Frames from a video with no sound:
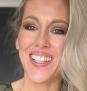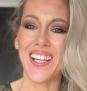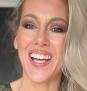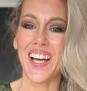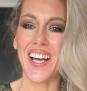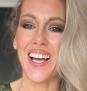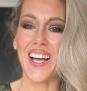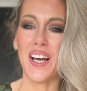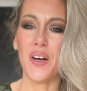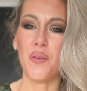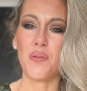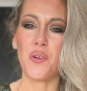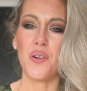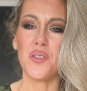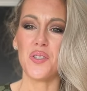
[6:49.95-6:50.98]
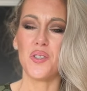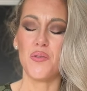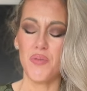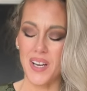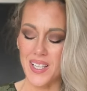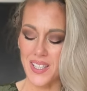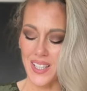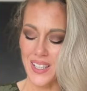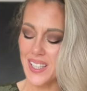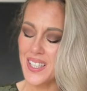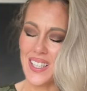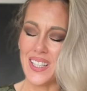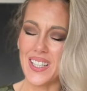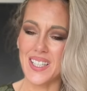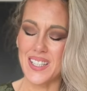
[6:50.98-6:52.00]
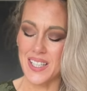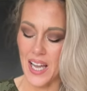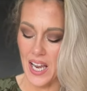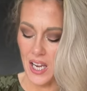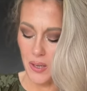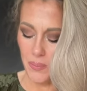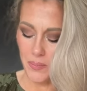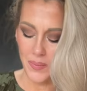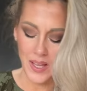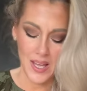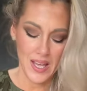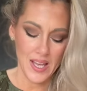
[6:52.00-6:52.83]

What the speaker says: Of course, dress, it isn't the same.